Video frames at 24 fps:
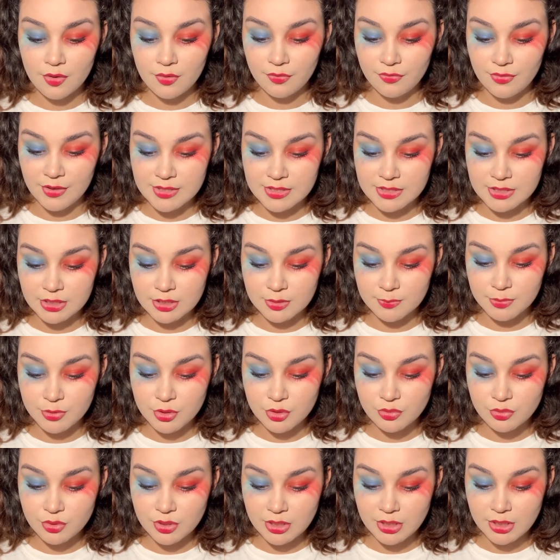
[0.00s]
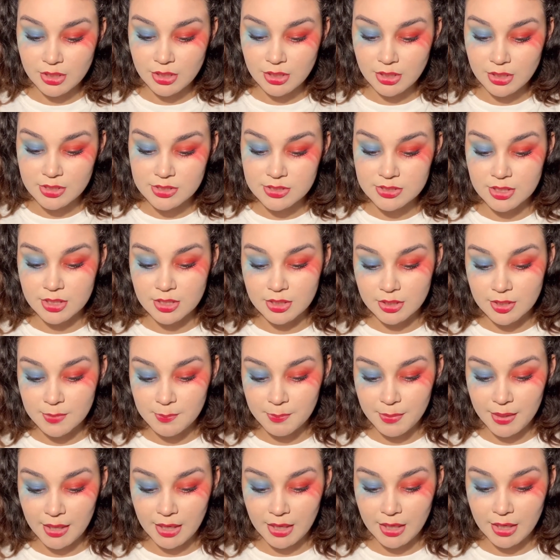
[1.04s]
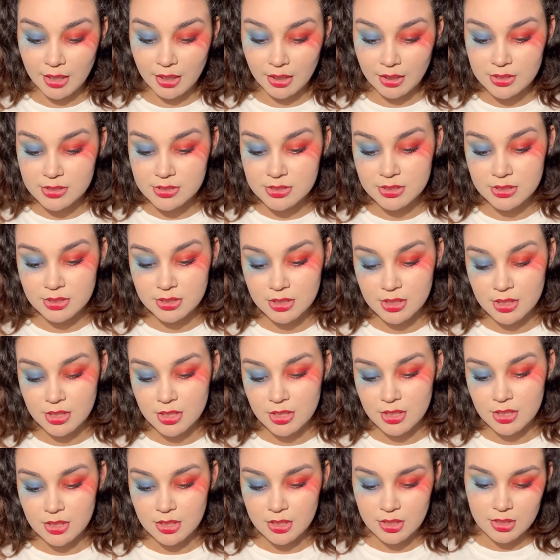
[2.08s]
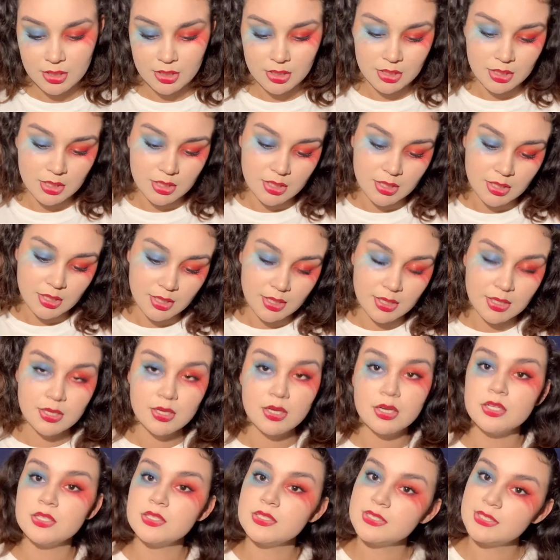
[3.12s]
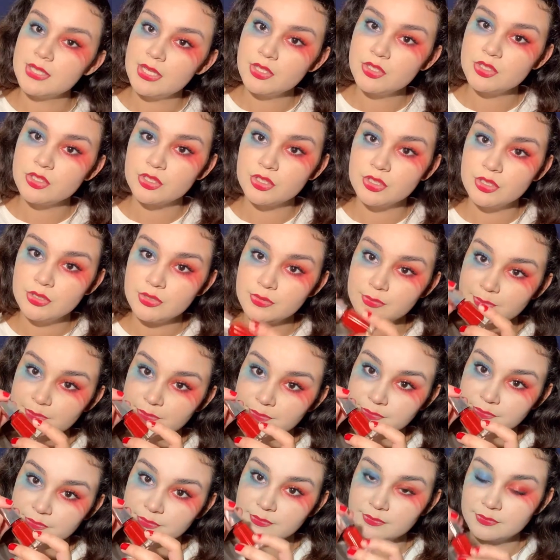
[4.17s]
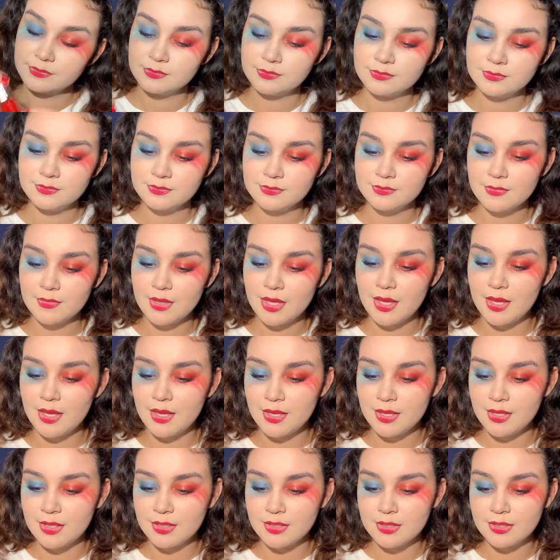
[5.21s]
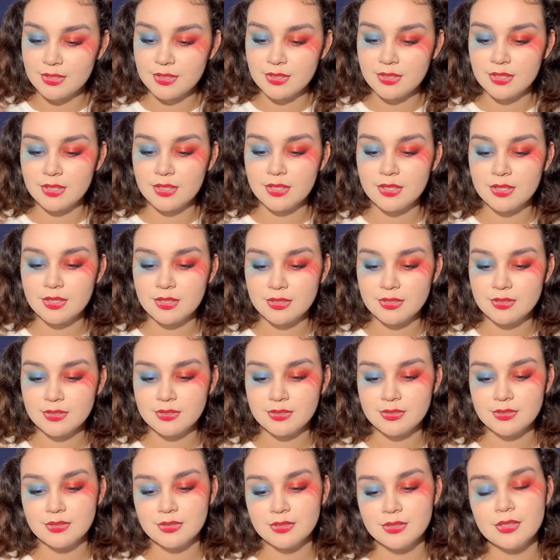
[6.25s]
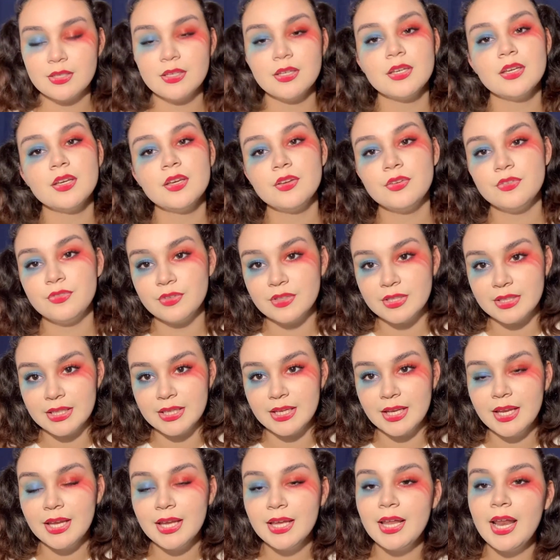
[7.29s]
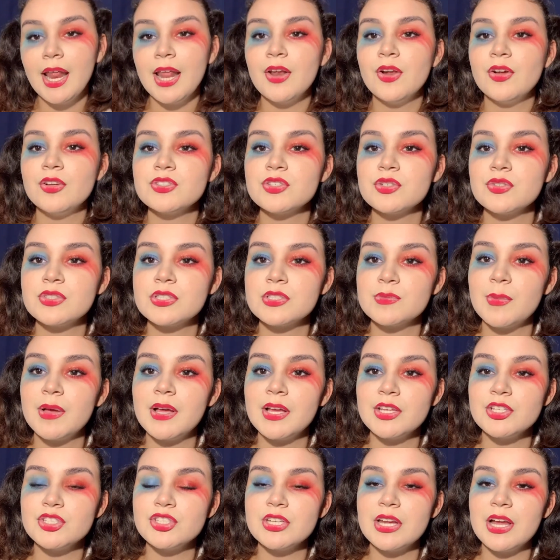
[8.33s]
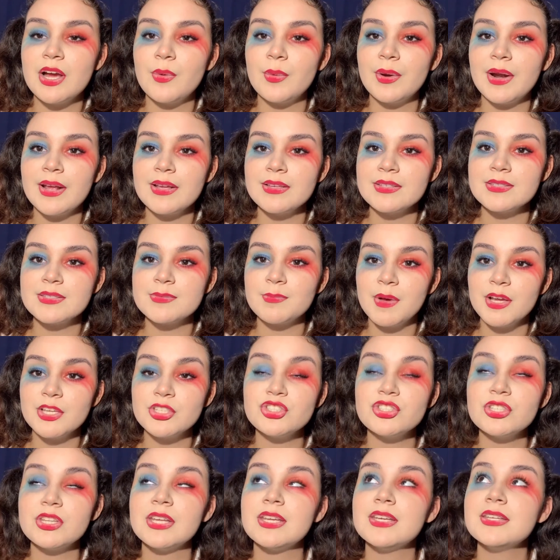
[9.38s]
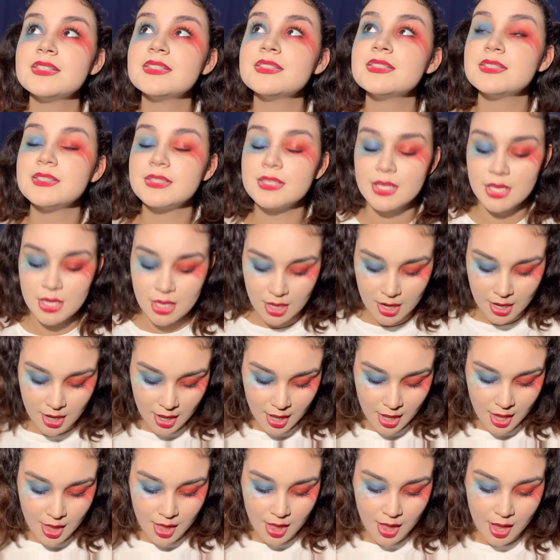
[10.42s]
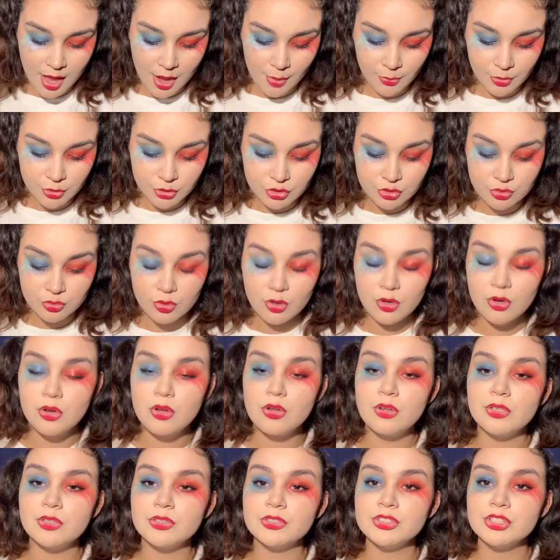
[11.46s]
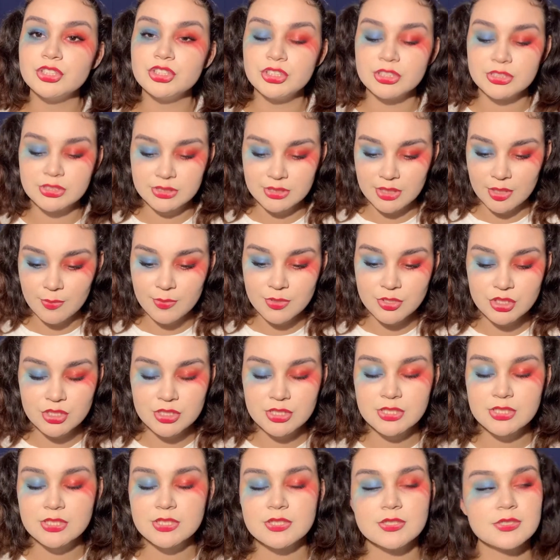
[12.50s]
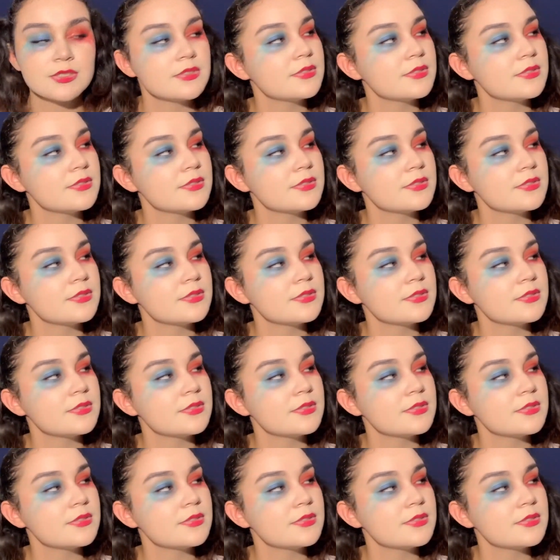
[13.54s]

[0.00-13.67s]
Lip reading: Fenty Beauty Stunna lip paint in Uncensored and fill it in, and also smudge. Now when I smudge this, I want you all to just, can we just